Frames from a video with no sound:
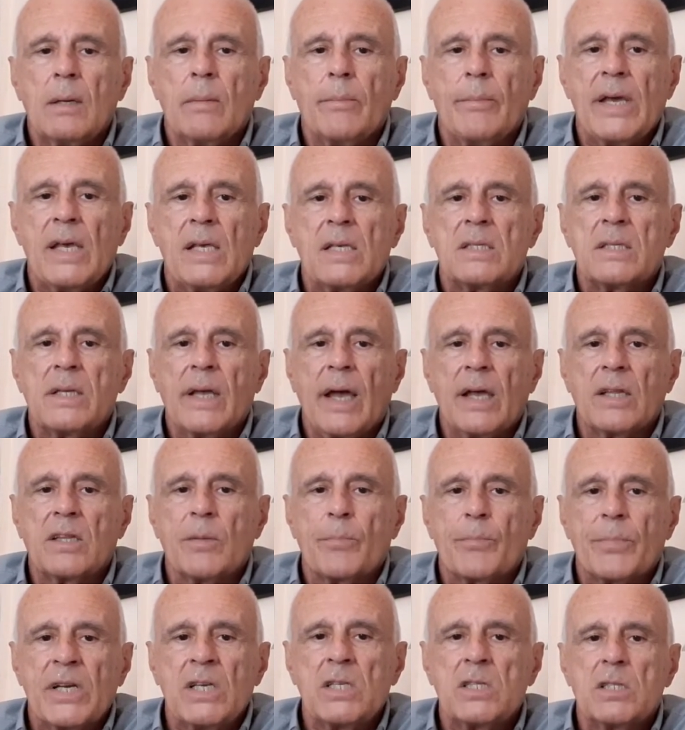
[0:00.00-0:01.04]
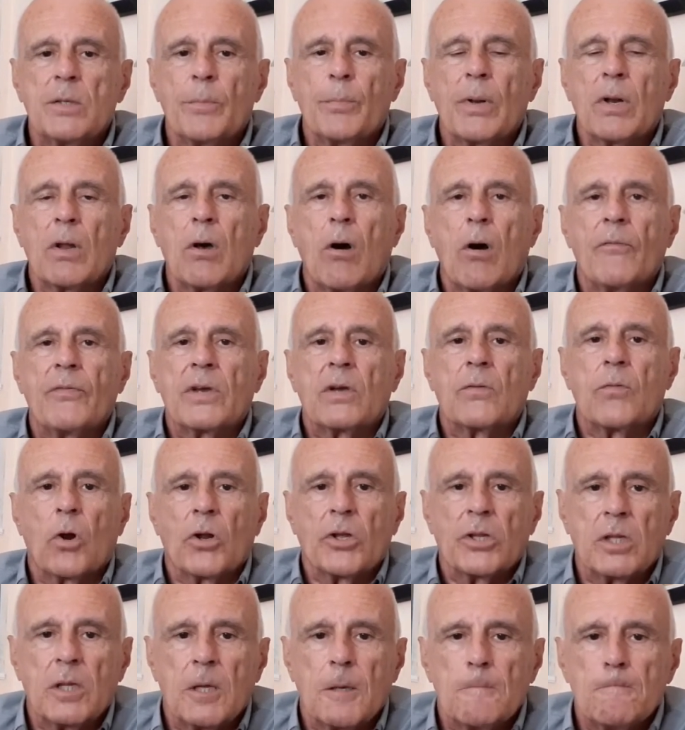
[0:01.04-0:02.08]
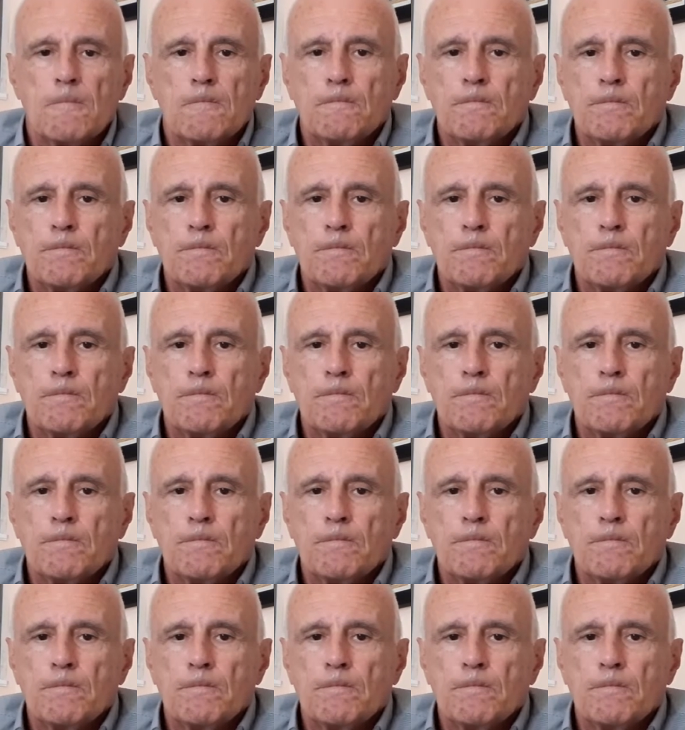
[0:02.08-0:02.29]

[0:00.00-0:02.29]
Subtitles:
based on the principle of equality,